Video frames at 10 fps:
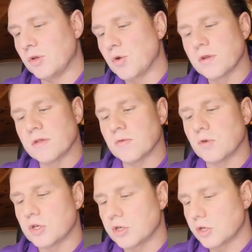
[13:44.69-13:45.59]
The only thing
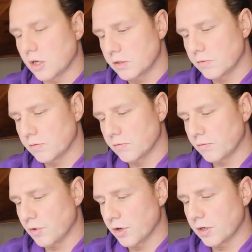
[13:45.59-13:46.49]
which doesn't
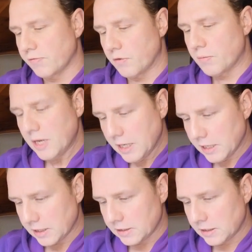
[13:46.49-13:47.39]
work for me
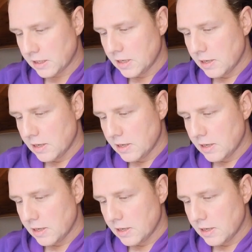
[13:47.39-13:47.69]
is,